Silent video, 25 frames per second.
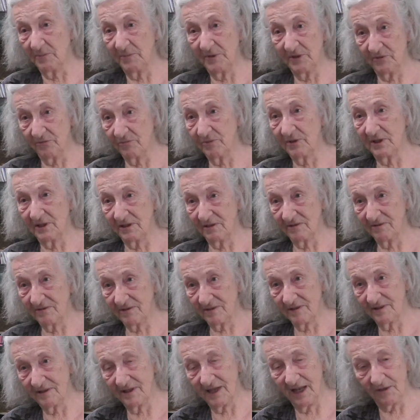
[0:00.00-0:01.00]
bit when
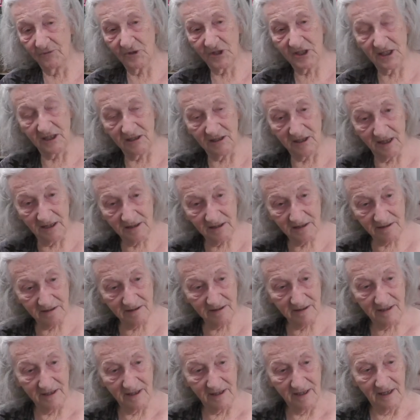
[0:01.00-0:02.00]
I was in
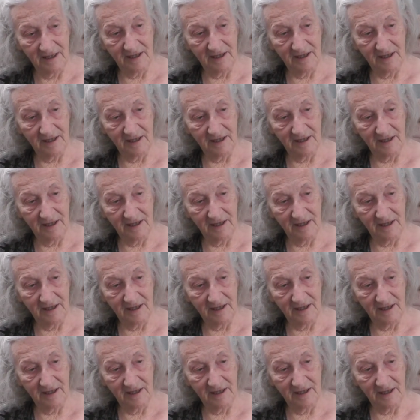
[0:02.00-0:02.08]
London.